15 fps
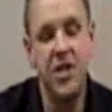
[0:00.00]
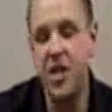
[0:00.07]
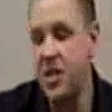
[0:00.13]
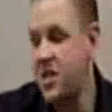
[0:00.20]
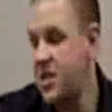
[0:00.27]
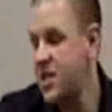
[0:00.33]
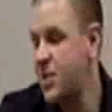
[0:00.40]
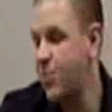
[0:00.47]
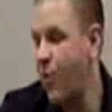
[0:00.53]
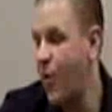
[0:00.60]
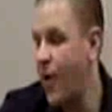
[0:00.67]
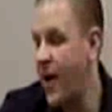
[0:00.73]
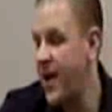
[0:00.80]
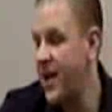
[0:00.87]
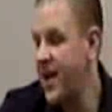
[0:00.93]
Jesus'
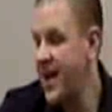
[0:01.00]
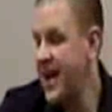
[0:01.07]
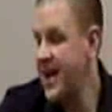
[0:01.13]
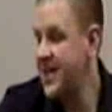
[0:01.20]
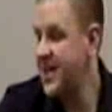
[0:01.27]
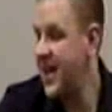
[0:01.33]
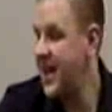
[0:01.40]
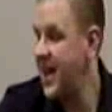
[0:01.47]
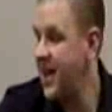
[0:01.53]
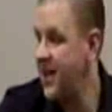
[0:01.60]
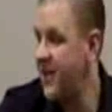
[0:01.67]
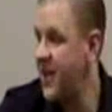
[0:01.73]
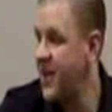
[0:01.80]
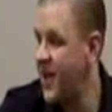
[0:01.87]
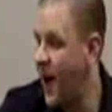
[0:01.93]
point is that
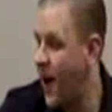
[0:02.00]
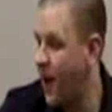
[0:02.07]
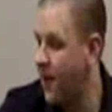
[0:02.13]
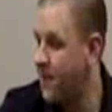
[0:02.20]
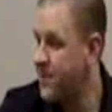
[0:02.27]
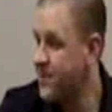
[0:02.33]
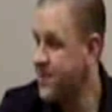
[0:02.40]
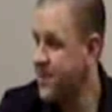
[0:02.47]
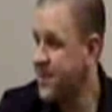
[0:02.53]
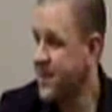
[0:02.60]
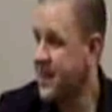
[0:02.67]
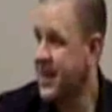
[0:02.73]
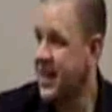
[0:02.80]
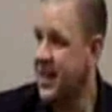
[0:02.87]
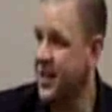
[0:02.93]
even though
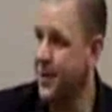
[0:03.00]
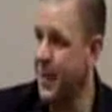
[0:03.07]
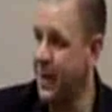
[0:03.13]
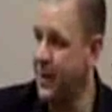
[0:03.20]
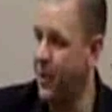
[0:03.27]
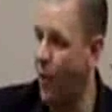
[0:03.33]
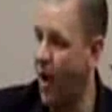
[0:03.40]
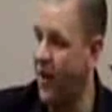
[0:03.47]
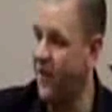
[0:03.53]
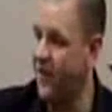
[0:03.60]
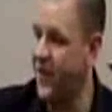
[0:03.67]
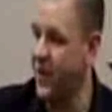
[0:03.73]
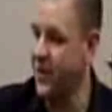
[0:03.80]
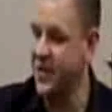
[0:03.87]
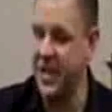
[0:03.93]
there may be one
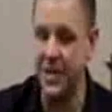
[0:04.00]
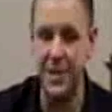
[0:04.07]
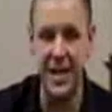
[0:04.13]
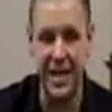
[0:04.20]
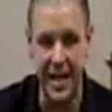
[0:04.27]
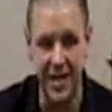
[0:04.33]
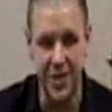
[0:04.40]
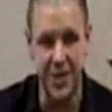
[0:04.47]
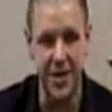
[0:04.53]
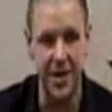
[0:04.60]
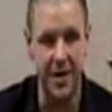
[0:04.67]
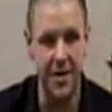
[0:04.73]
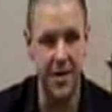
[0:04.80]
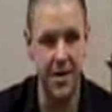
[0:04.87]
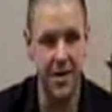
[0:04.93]
fewer demon in Israel.